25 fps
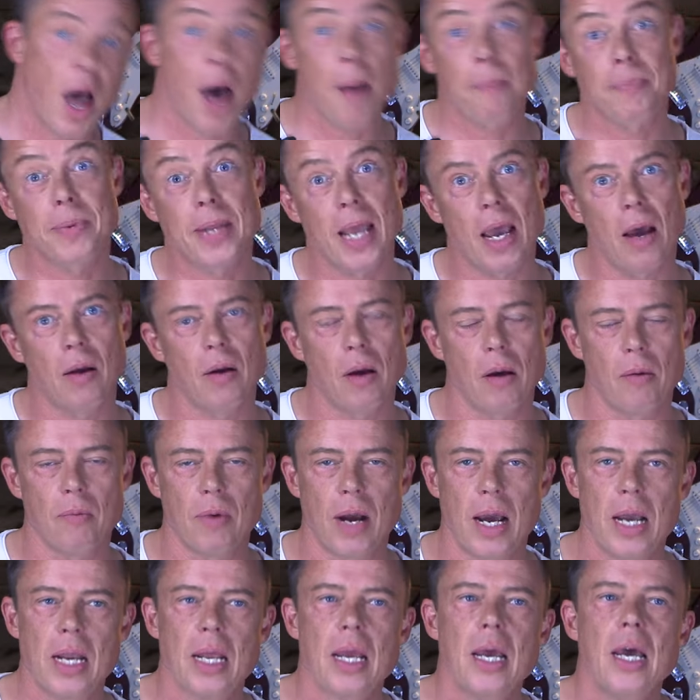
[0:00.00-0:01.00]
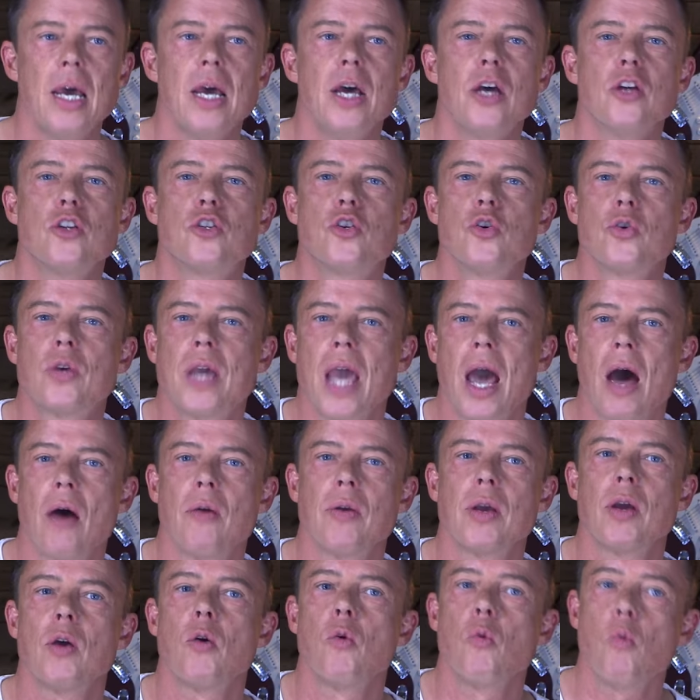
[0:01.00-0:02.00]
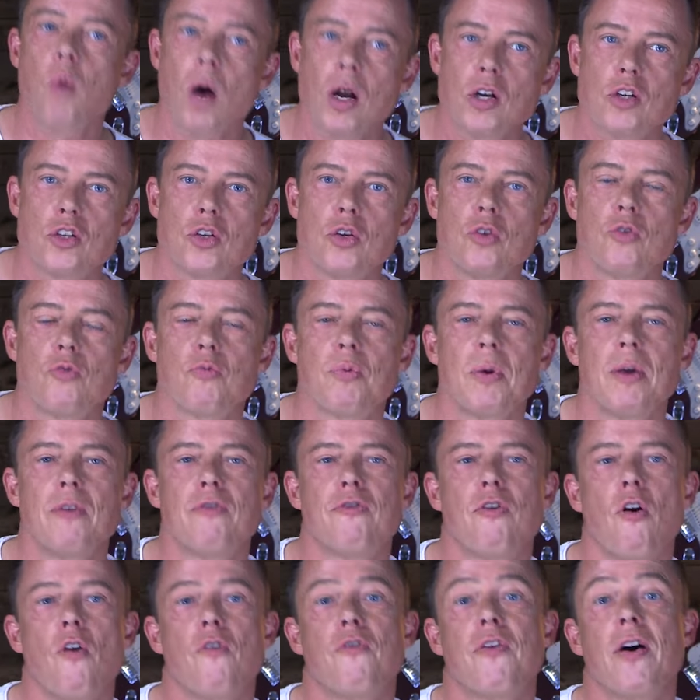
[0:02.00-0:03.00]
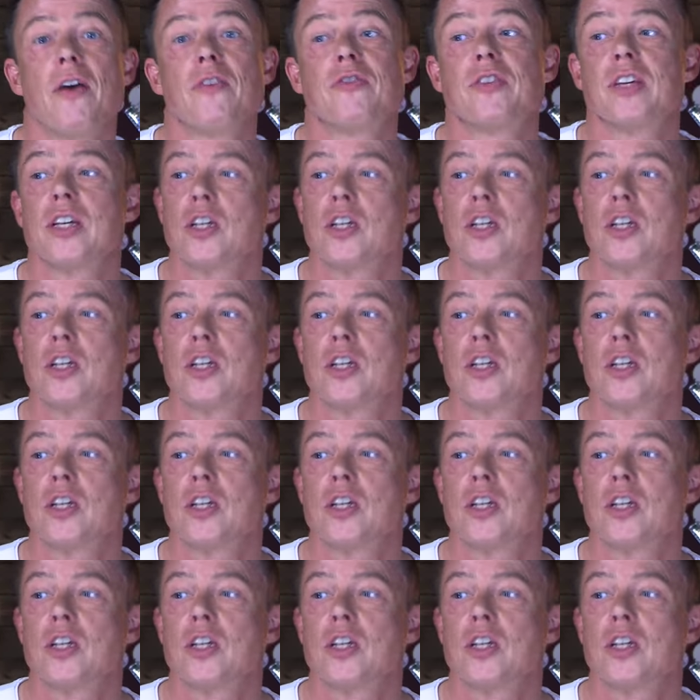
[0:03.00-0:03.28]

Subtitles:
up, down, up, right? To counting 1, 2, 3, 4, 5,